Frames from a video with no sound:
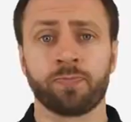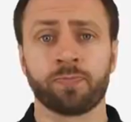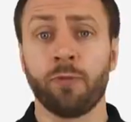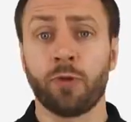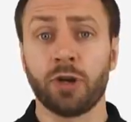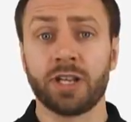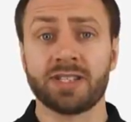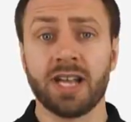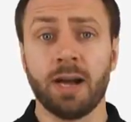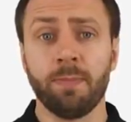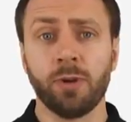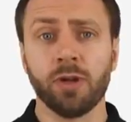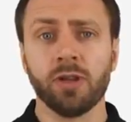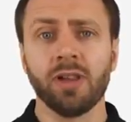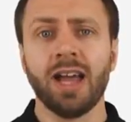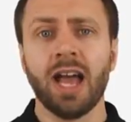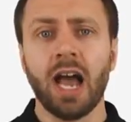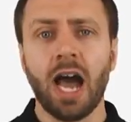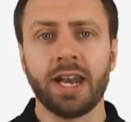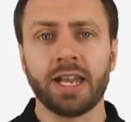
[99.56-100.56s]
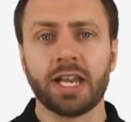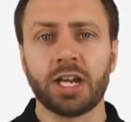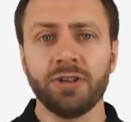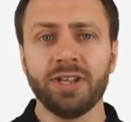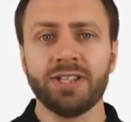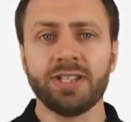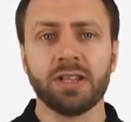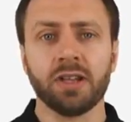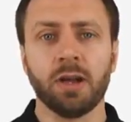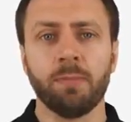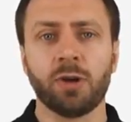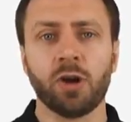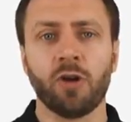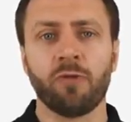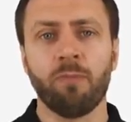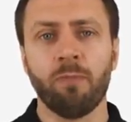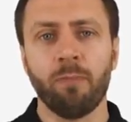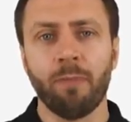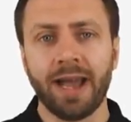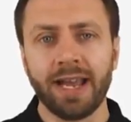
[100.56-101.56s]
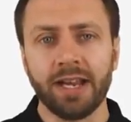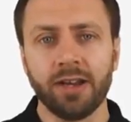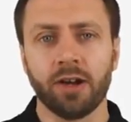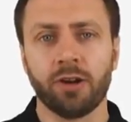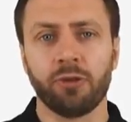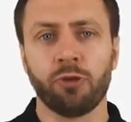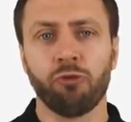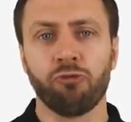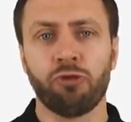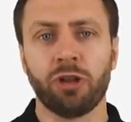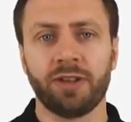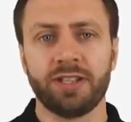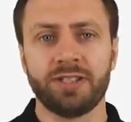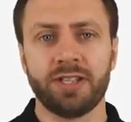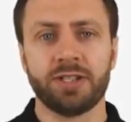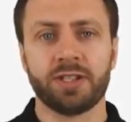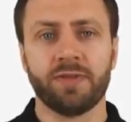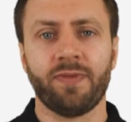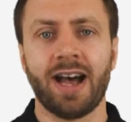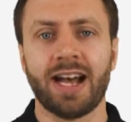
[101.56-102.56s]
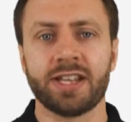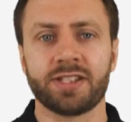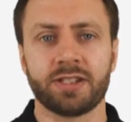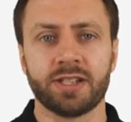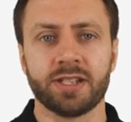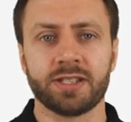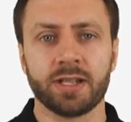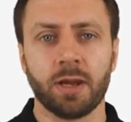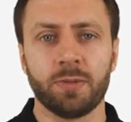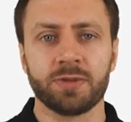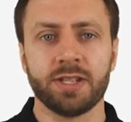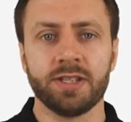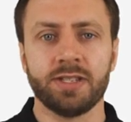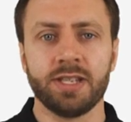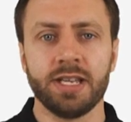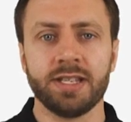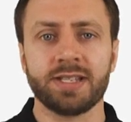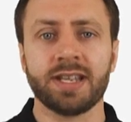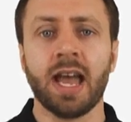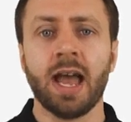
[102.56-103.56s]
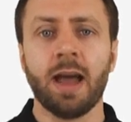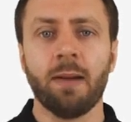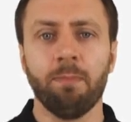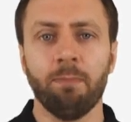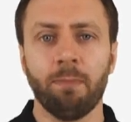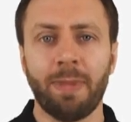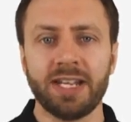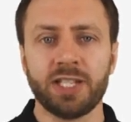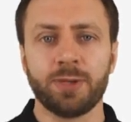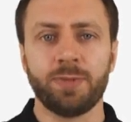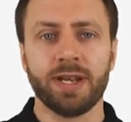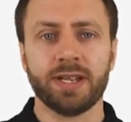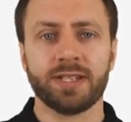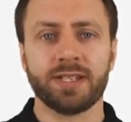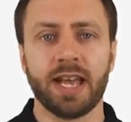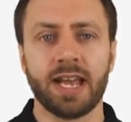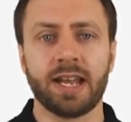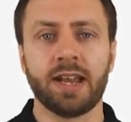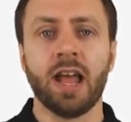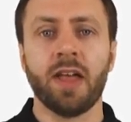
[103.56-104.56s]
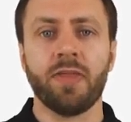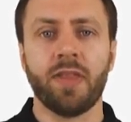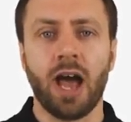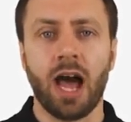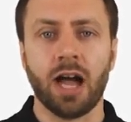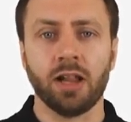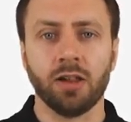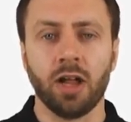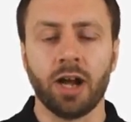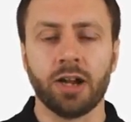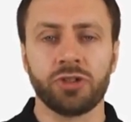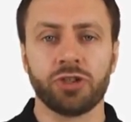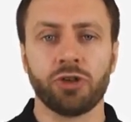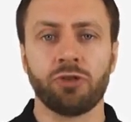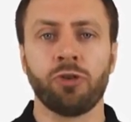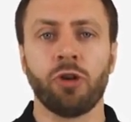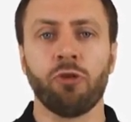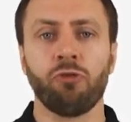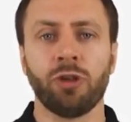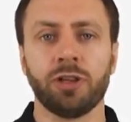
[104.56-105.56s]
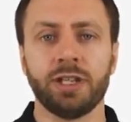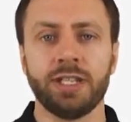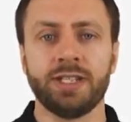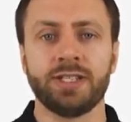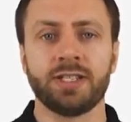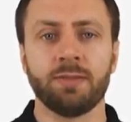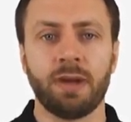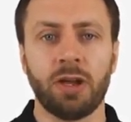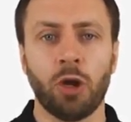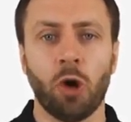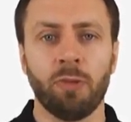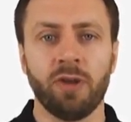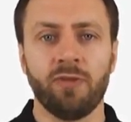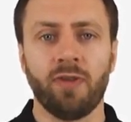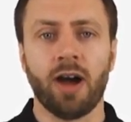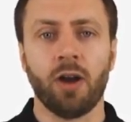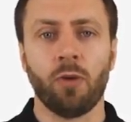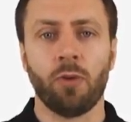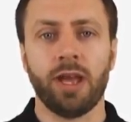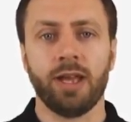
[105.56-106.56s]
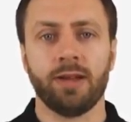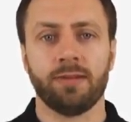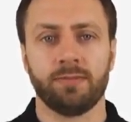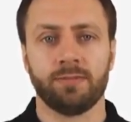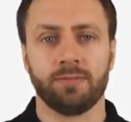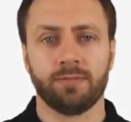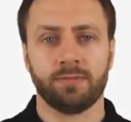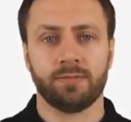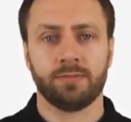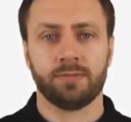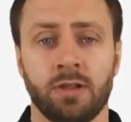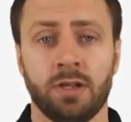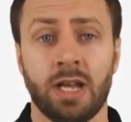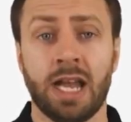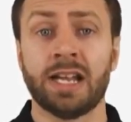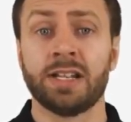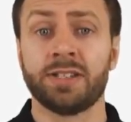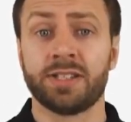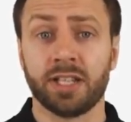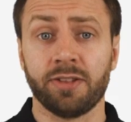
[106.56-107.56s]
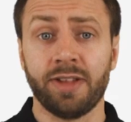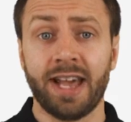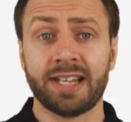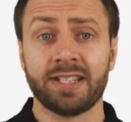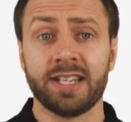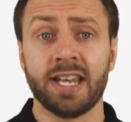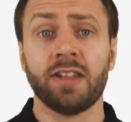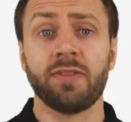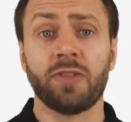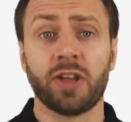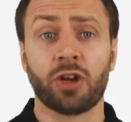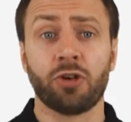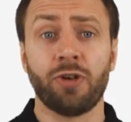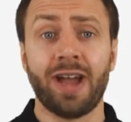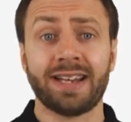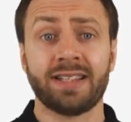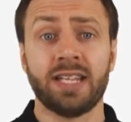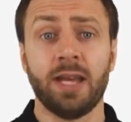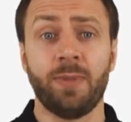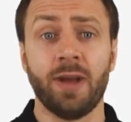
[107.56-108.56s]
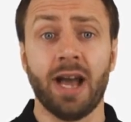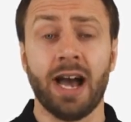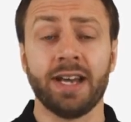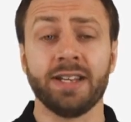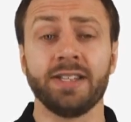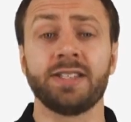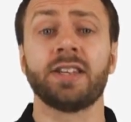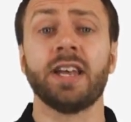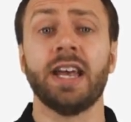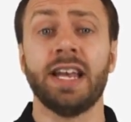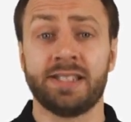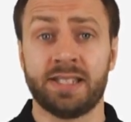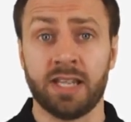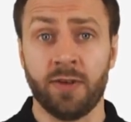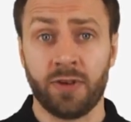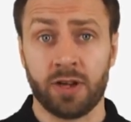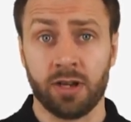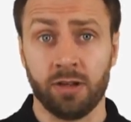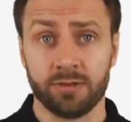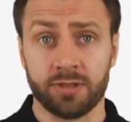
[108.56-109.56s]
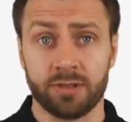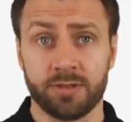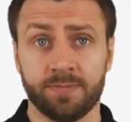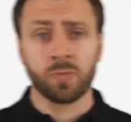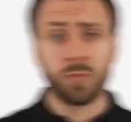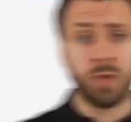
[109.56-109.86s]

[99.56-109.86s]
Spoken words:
For example, an increasing number of minor releases of hazardous substances might be a sign that a larger release may not be far away. Selecting the correct KPIs is difficult.